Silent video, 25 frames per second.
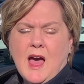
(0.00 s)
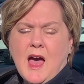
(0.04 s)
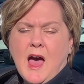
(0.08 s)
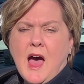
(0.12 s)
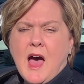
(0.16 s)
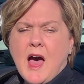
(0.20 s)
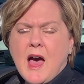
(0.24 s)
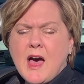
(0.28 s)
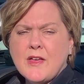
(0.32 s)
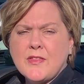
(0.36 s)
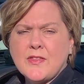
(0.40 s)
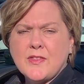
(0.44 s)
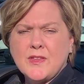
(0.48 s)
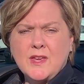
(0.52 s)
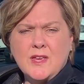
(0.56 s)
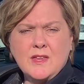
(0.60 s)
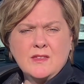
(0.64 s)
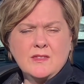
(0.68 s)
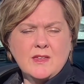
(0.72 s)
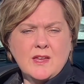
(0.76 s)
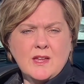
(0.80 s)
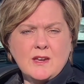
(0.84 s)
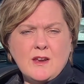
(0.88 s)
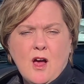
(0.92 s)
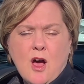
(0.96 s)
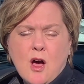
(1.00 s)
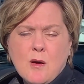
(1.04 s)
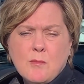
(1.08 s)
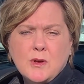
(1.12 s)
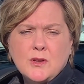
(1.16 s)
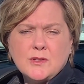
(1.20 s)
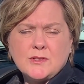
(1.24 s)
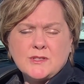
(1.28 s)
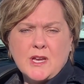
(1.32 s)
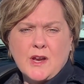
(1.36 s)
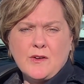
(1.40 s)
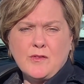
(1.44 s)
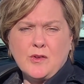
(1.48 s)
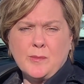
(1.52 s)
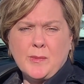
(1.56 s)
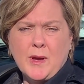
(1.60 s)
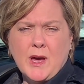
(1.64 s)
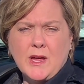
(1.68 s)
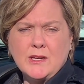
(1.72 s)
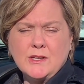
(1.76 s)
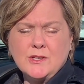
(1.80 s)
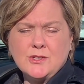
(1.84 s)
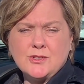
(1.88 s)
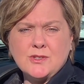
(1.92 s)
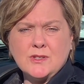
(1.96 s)
I think that almost
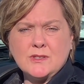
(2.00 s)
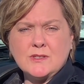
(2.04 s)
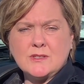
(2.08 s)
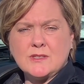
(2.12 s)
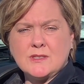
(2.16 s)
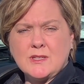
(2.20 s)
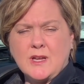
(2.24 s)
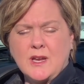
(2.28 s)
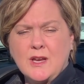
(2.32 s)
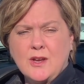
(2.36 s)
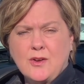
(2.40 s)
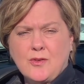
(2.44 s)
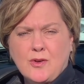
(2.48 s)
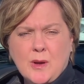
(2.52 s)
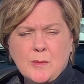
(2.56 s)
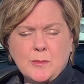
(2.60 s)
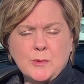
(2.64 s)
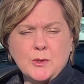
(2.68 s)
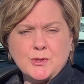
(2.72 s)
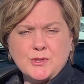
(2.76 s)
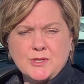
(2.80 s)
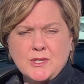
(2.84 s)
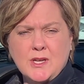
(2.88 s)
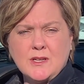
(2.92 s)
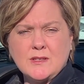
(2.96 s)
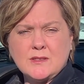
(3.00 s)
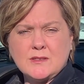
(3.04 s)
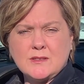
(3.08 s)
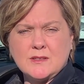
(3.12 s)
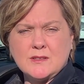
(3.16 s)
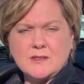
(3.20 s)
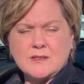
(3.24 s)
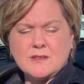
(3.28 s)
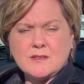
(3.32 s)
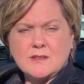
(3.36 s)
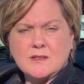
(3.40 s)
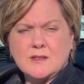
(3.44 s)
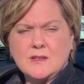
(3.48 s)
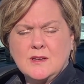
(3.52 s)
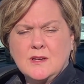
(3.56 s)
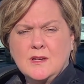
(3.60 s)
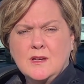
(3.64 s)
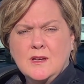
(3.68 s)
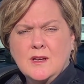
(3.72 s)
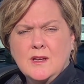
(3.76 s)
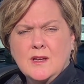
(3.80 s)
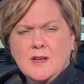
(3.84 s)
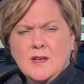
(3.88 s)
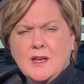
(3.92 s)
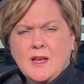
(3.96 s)
everybody should study criminal justice.
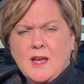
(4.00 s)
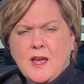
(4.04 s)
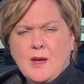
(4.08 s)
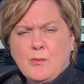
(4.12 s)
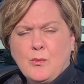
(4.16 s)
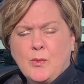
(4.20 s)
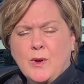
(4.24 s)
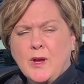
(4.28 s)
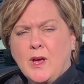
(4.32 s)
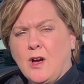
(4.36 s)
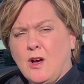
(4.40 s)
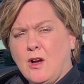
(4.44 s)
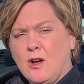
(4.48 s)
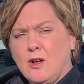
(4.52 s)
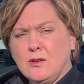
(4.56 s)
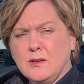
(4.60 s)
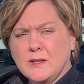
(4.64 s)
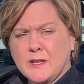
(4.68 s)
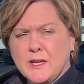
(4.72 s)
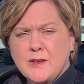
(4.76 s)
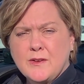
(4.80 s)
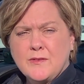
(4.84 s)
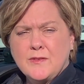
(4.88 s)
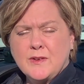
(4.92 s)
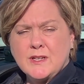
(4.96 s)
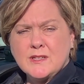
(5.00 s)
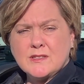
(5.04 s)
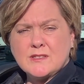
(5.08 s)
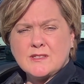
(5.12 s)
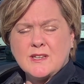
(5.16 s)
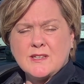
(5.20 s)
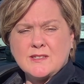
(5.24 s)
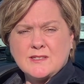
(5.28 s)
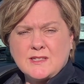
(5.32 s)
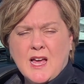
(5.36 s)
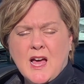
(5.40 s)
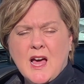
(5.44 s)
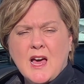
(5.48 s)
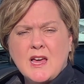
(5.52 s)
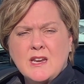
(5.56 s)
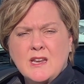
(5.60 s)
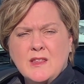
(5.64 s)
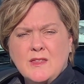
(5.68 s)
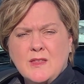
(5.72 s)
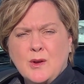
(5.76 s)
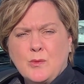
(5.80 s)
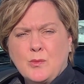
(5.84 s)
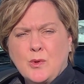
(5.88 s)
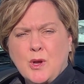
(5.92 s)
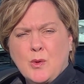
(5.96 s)
We all live in a society
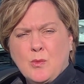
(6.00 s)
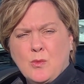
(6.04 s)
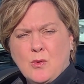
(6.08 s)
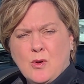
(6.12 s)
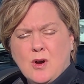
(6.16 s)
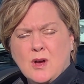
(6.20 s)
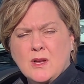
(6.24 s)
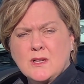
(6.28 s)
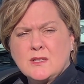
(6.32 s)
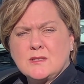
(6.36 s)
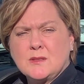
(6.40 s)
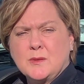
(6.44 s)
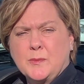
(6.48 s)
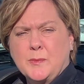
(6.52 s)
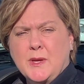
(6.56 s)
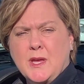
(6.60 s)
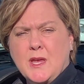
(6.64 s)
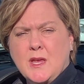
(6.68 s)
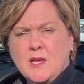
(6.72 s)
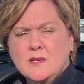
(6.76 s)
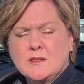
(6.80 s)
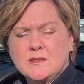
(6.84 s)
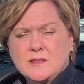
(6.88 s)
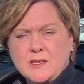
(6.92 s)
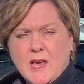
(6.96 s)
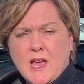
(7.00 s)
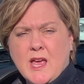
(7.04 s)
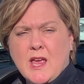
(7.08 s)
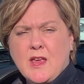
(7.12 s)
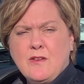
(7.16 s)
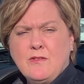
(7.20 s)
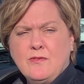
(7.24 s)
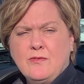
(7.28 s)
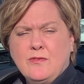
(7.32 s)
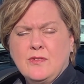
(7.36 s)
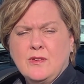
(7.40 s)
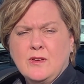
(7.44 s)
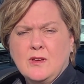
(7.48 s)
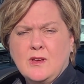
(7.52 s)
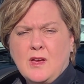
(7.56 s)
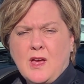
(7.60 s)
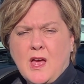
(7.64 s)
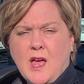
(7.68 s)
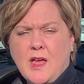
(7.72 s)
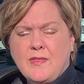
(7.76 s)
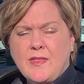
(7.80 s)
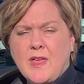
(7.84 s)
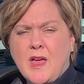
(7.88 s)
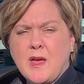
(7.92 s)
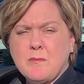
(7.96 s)
that we want to be safe,
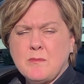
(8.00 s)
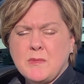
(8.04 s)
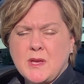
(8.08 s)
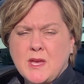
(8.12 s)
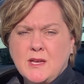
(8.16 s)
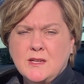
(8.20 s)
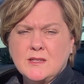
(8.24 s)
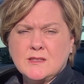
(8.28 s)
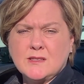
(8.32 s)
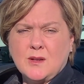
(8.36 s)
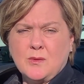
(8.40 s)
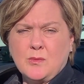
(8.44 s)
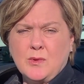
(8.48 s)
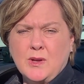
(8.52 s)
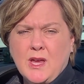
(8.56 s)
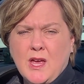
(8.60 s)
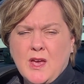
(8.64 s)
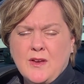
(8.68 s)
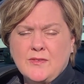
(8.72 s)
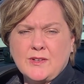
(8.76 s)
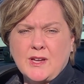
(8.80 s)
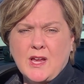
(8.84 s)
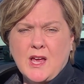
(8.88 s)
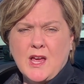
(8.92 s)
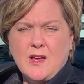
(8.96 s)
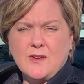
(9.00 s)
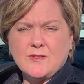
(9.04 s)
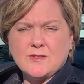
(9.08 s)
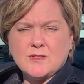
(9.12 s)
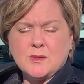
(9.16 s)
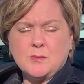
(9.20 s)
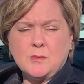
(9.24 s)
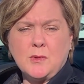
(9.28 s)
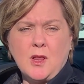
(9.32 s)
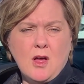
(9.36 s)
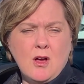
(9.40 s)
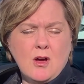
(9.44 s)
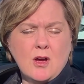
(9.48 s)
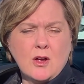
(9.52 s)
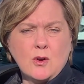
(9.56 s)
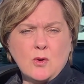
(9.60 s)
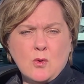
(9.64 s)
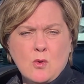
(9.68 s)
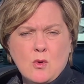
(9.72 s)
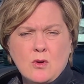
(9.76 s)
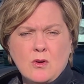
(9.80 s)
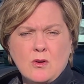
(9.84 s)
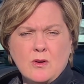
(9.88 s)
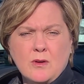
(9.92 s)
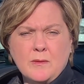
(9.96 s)
and that means that we have to have some law and
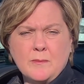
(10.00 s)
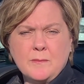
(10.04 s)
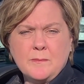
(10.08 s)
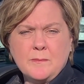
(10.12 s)
order.